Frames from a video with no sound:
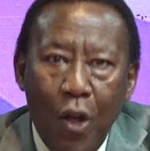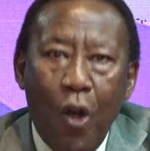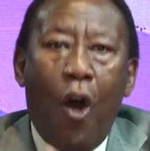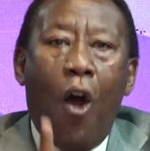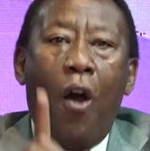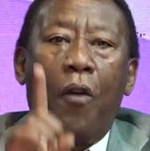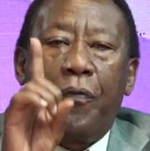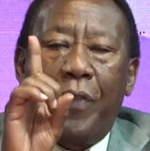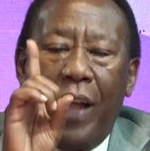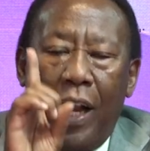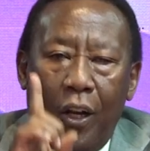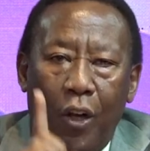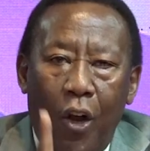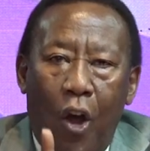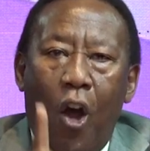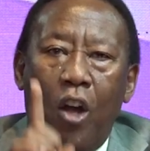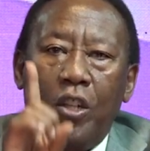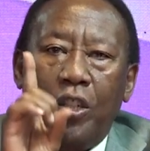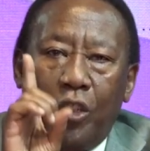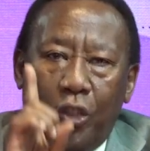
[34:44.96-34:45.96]
of the
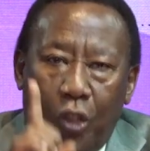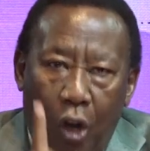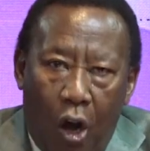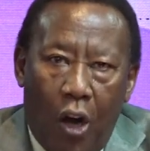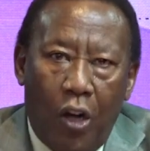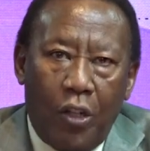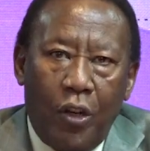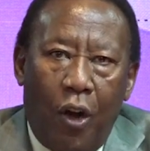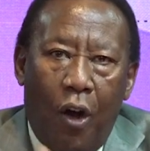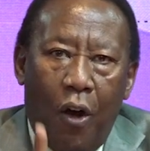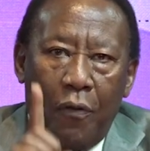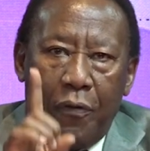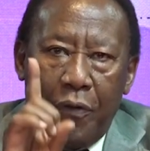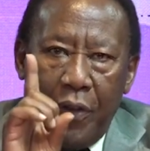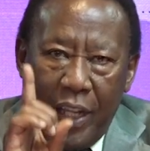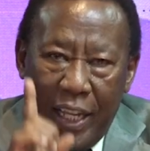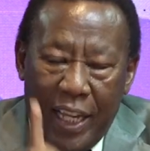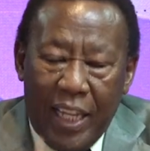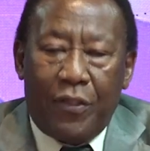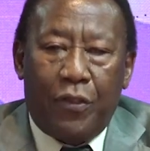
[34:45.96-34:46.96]
Lord God of
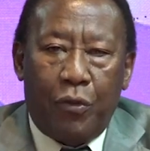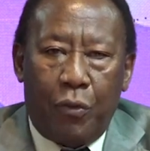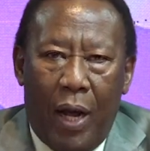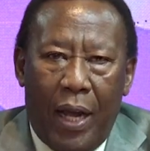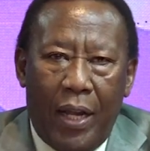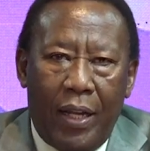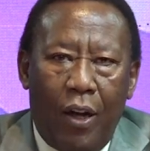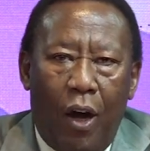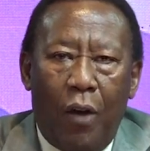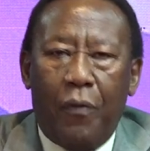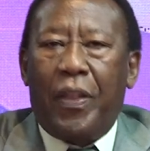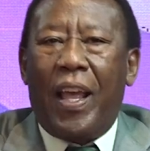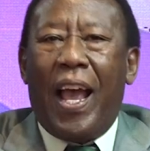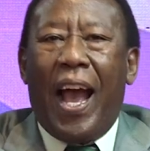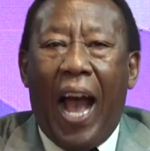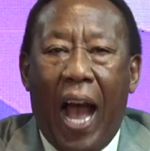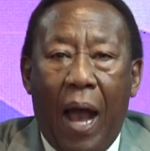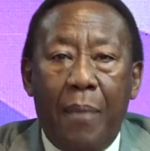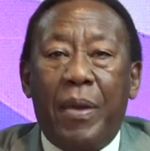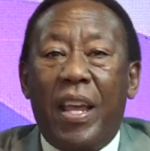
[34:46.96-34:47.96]
Israel, of the
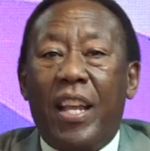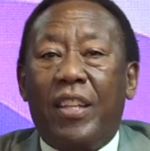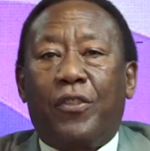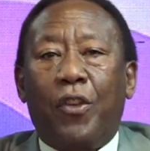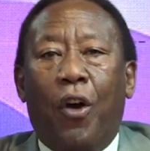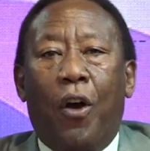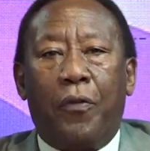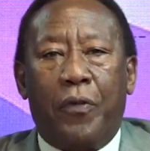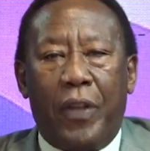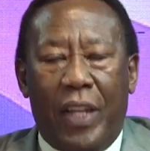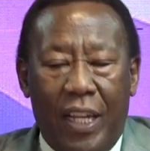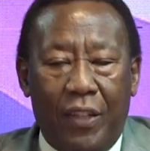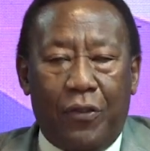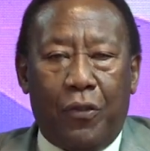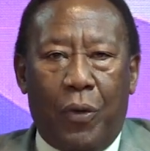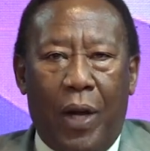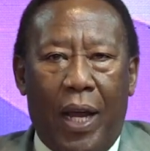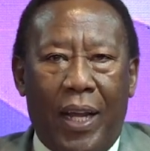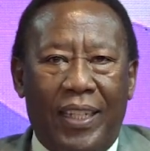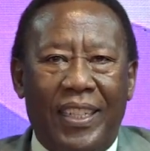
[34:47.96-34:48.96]
armies of
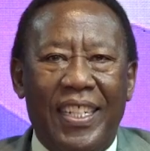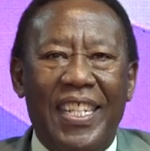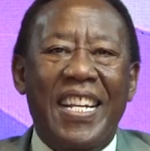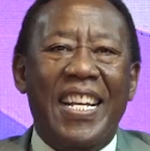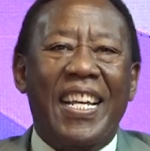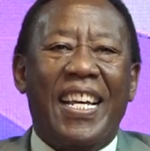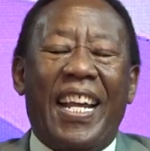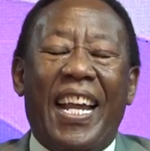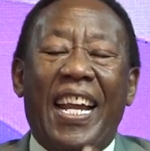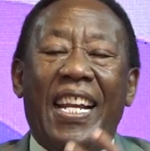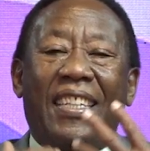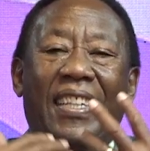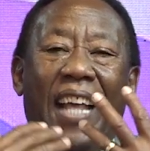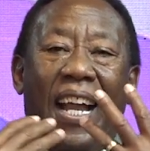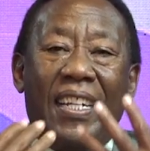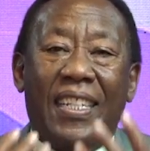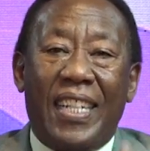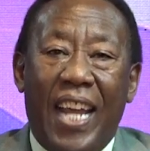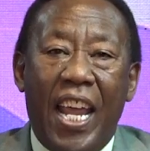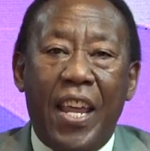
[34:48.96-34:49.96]
Israel. In the
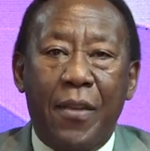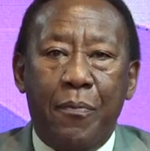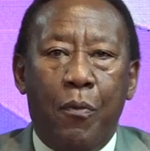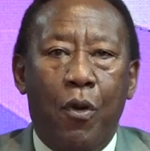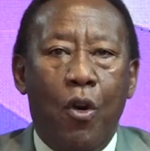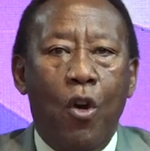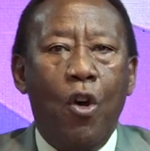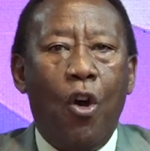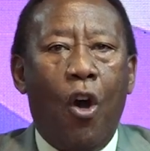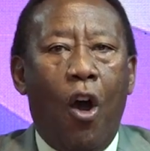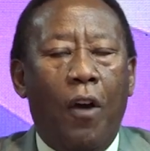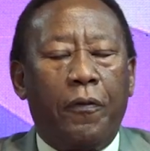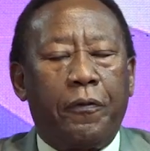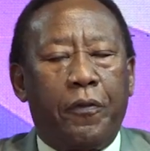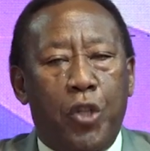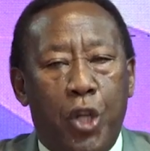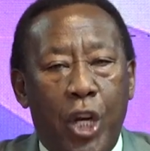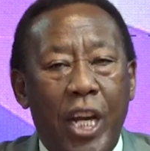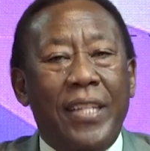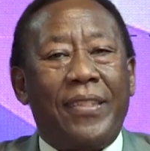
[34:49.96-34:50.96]
name of
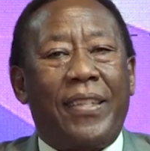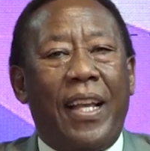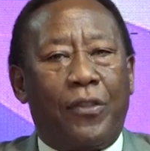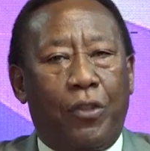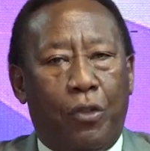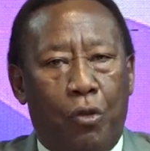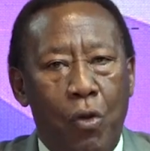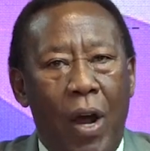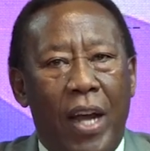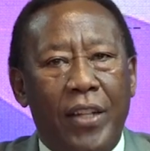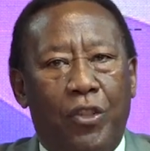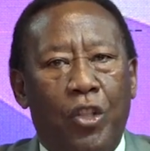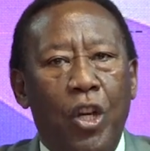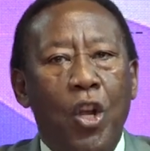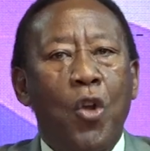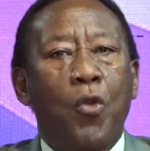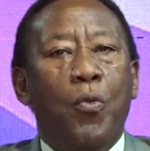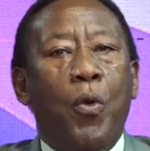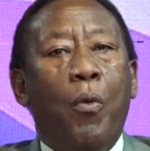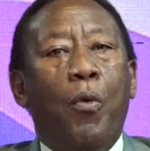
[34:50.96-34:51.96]
Jesus Christ,
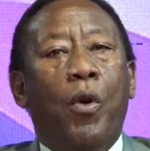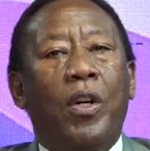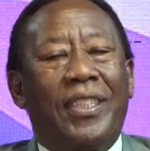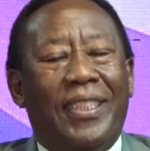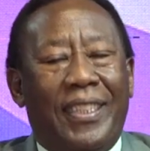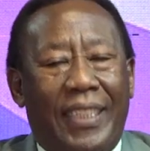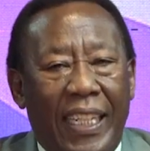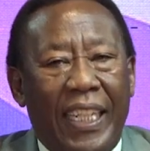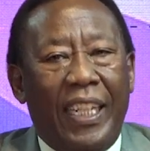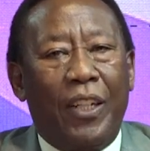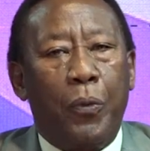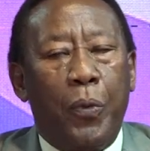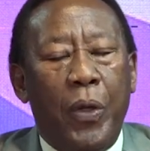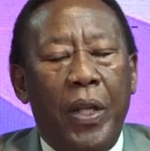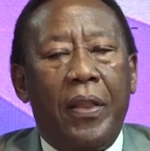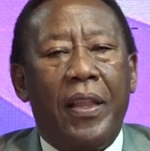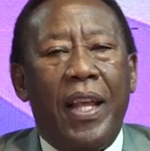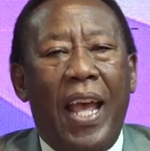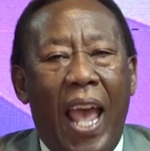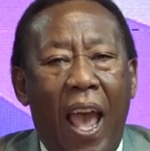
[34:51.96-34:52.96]
we will deal
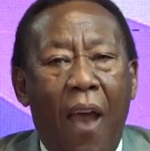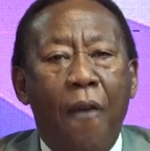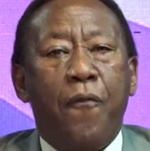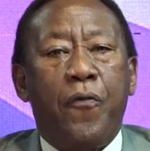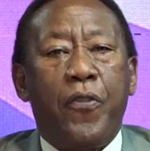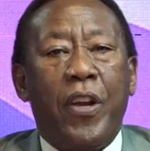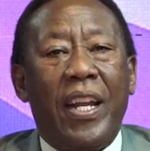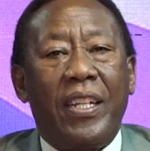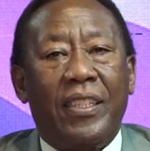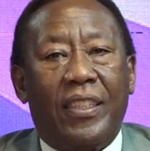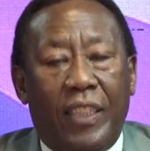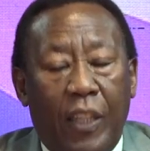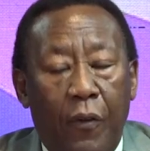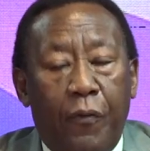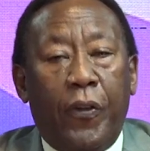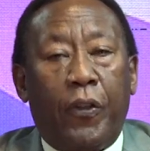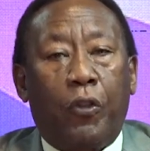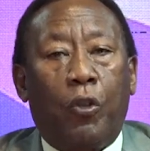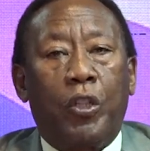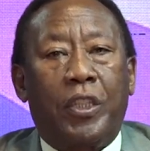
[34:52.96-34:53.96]
with every
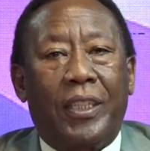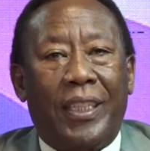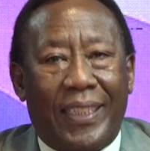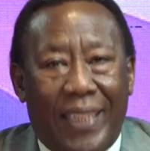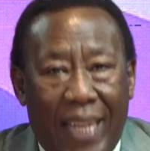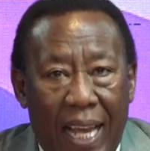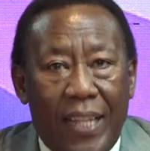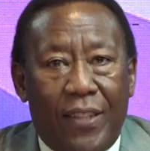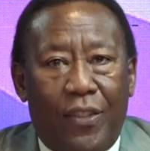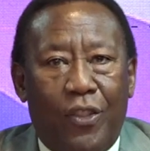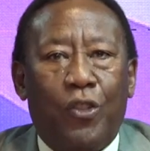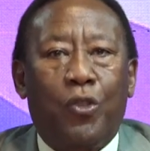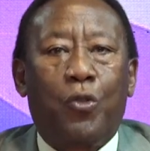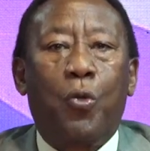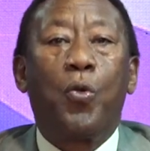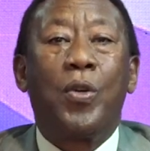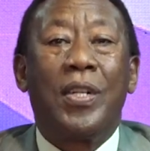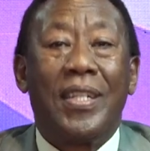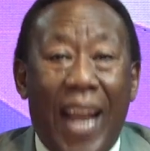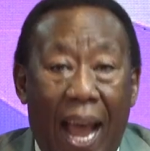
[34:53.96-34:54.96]
difficult case
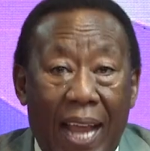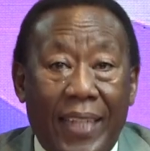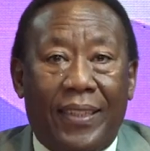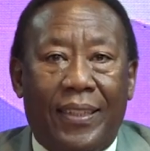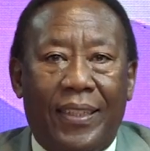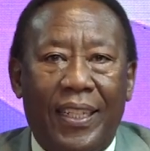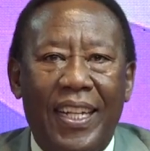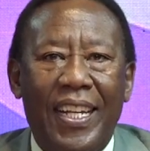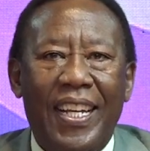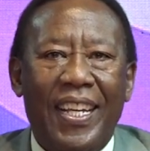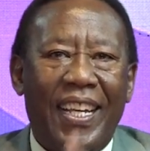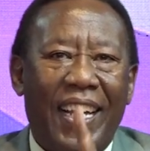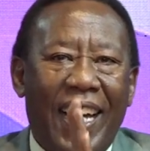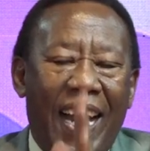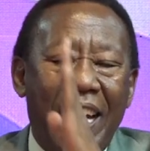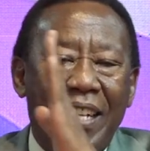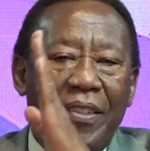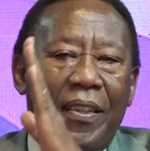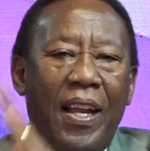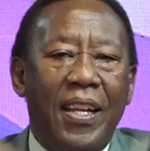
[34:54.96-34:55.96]
tonight
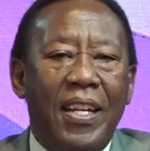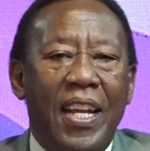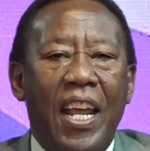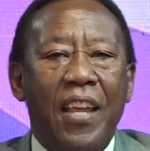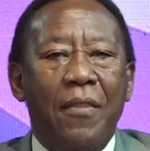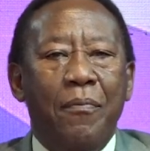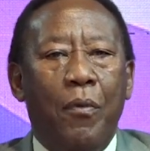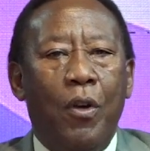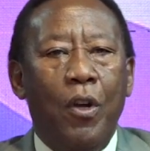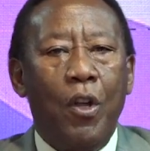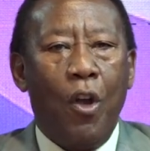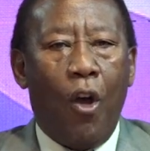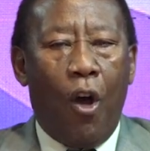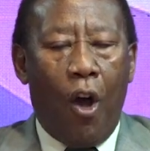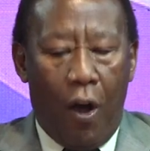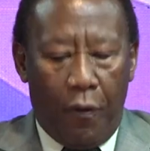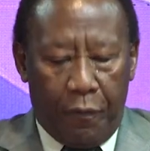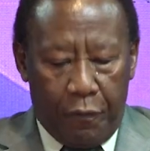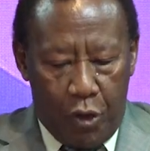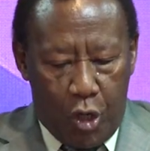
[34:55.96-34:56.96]
in the name
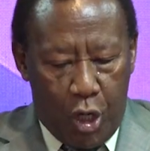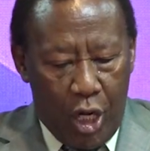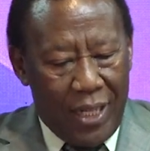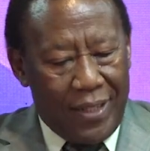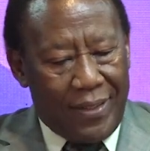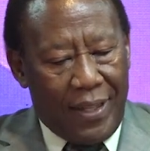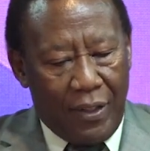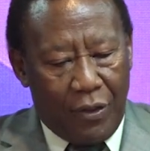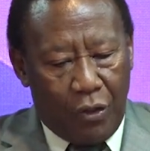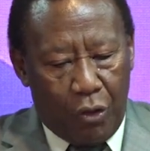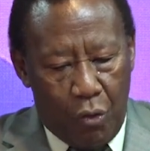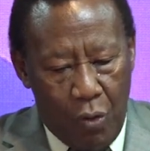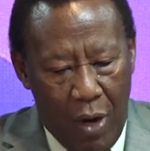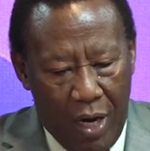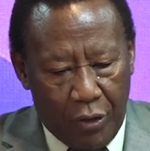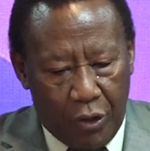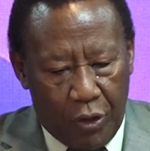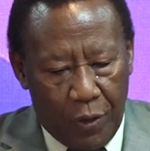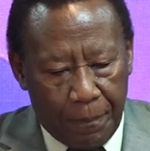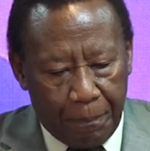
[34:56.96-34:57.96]
of Jesus
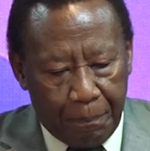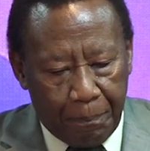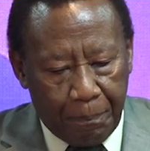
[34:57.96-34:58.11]
Christ.